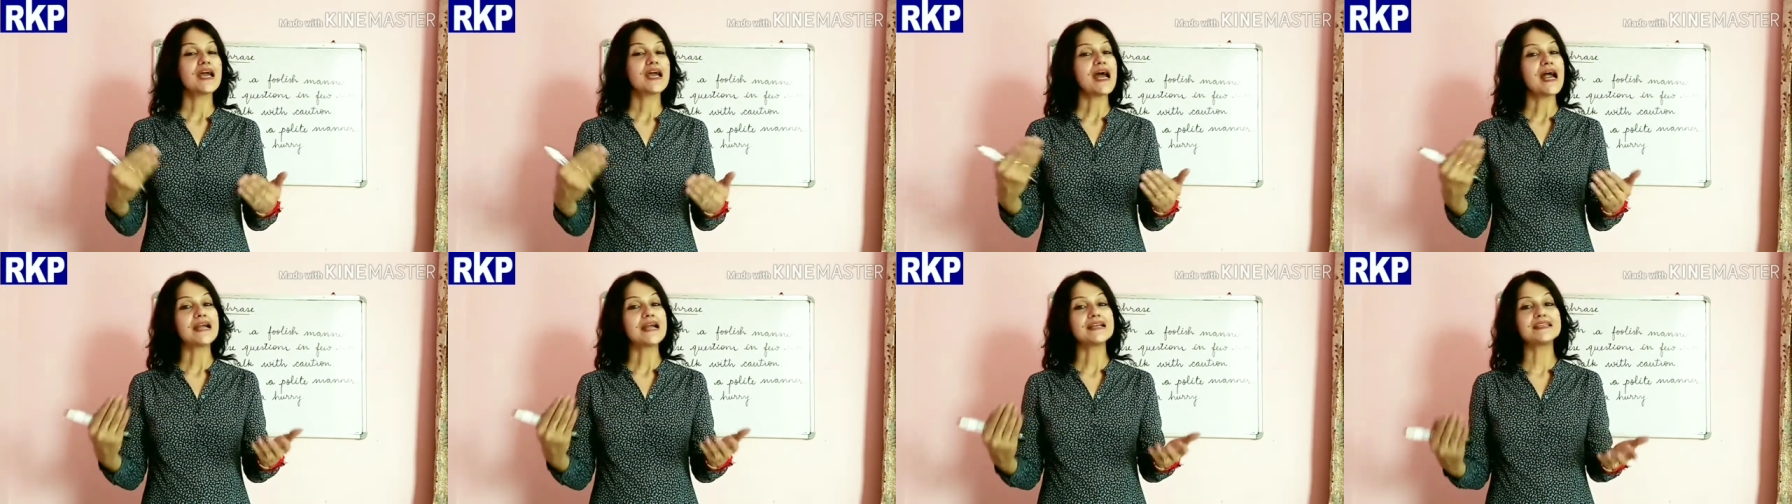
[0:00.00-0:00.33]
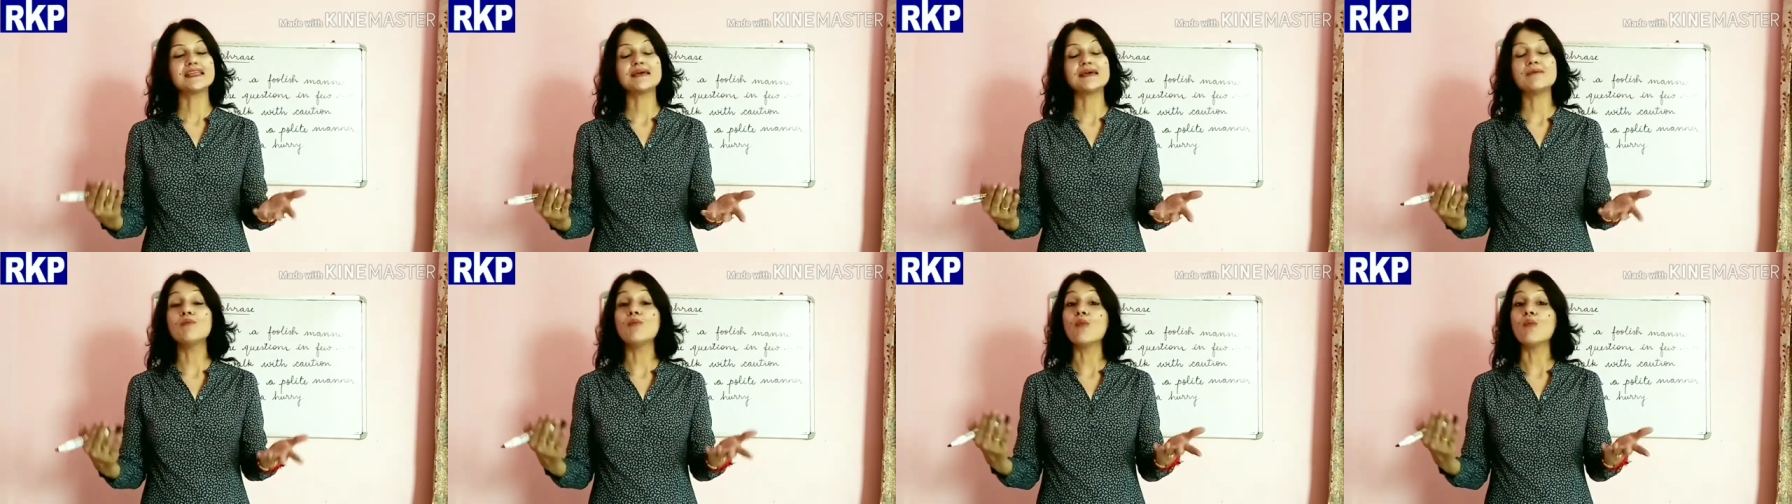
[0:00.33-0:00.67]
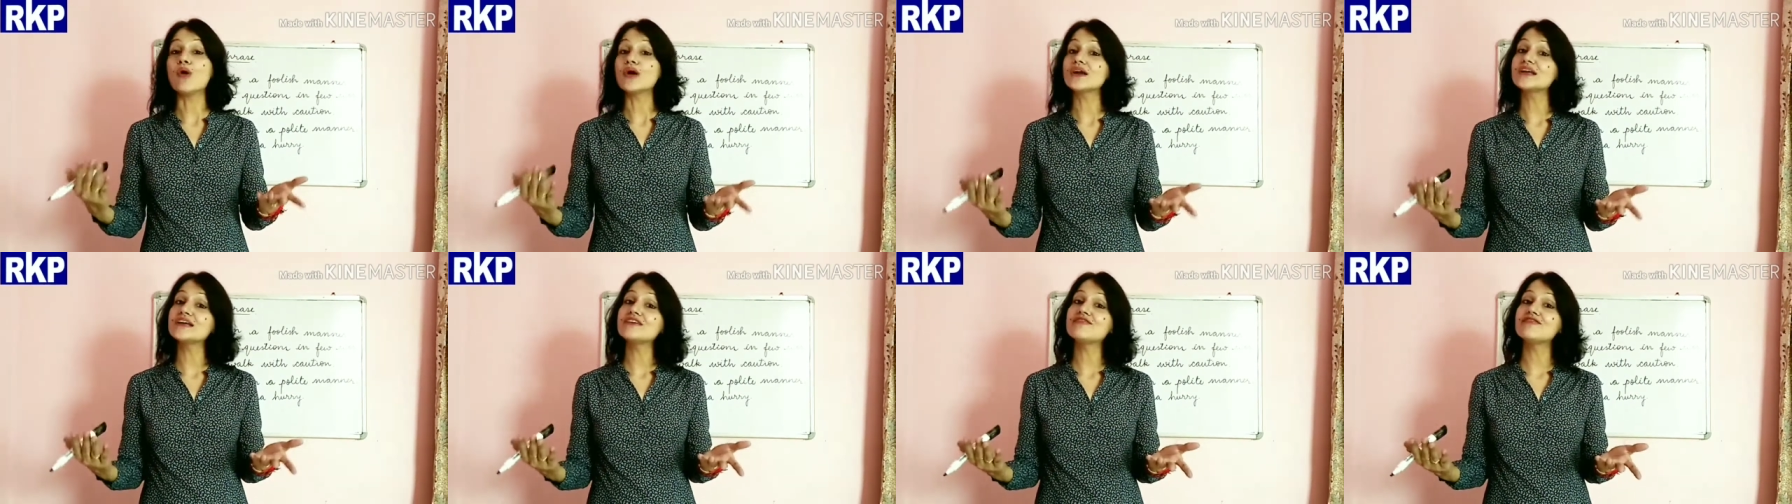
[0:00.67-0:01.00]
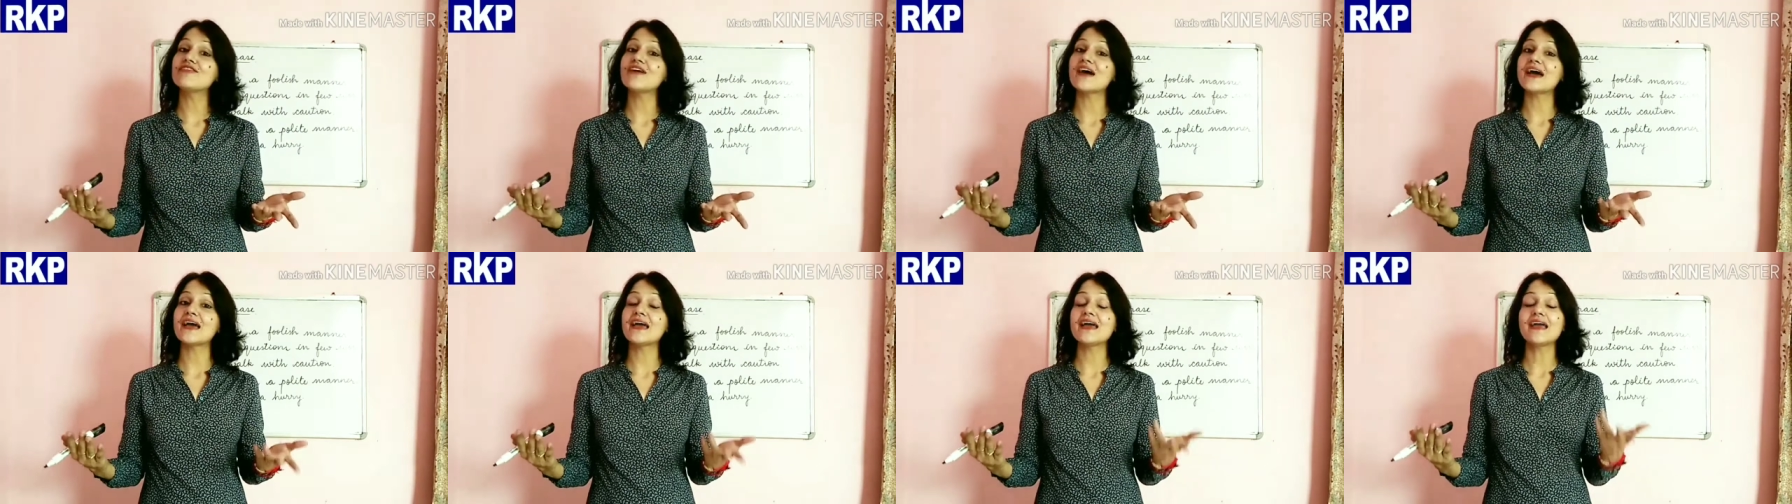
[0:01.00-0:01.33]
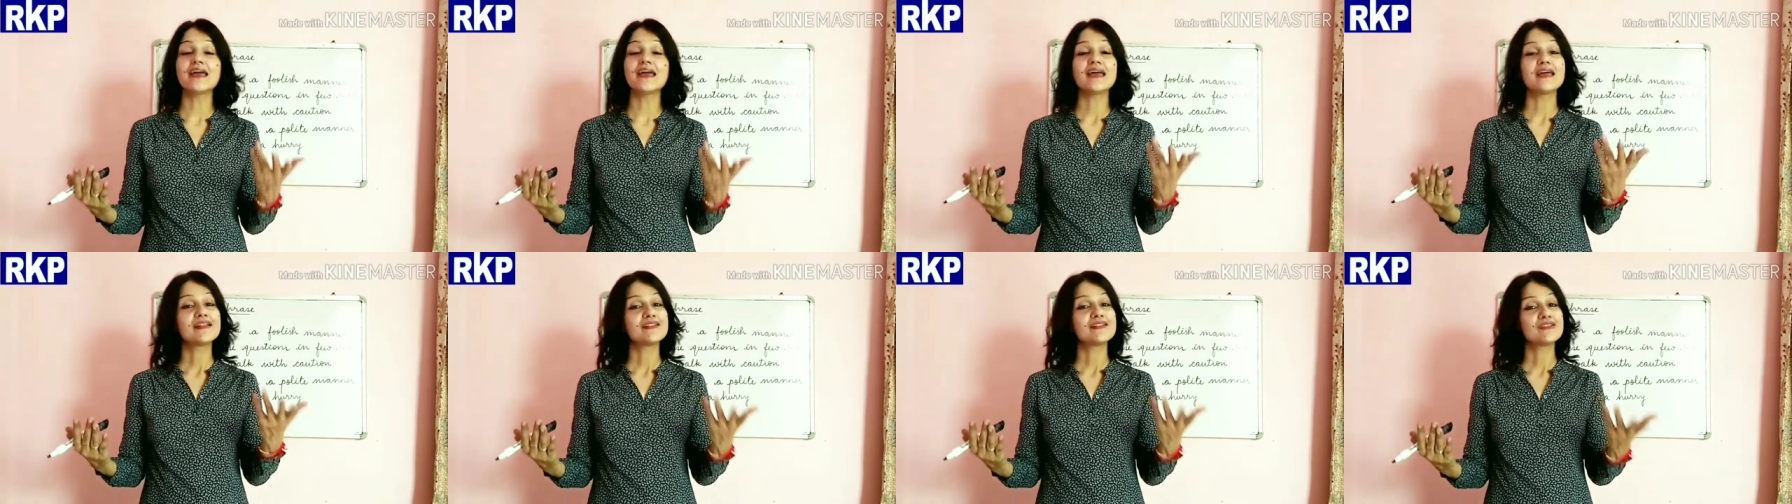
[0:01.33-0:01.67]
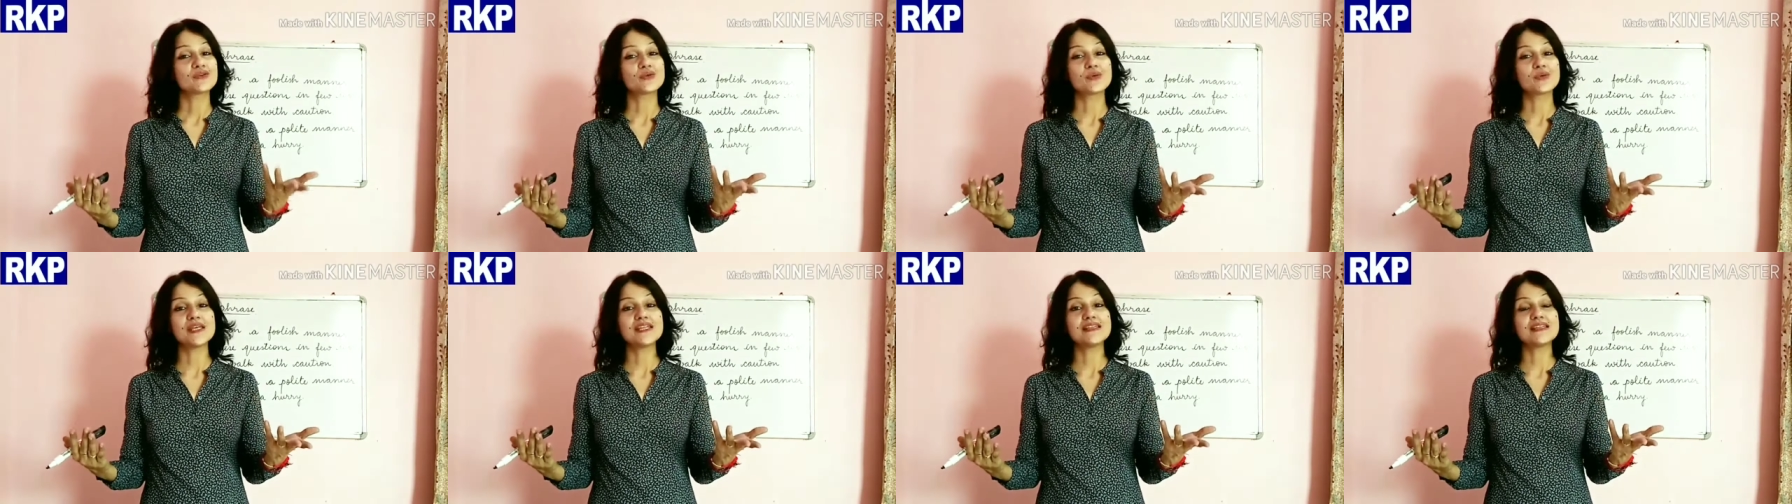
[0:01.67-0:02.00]
and they modify
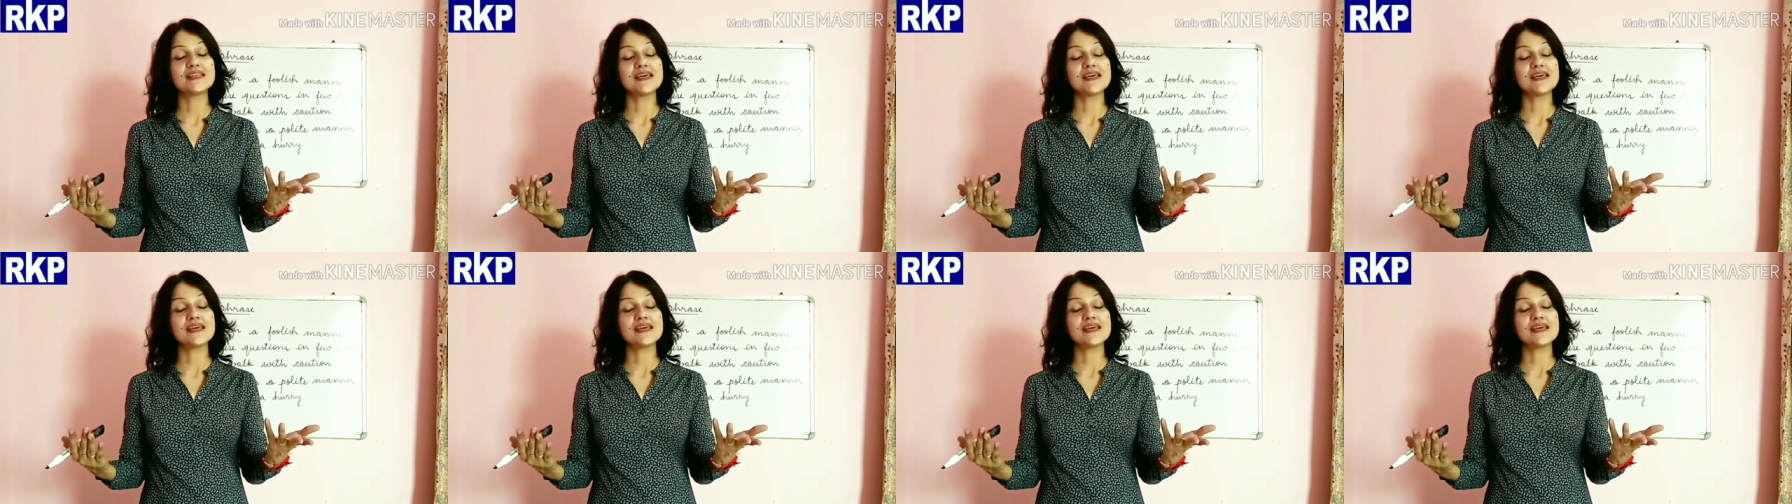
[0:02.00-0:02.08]
three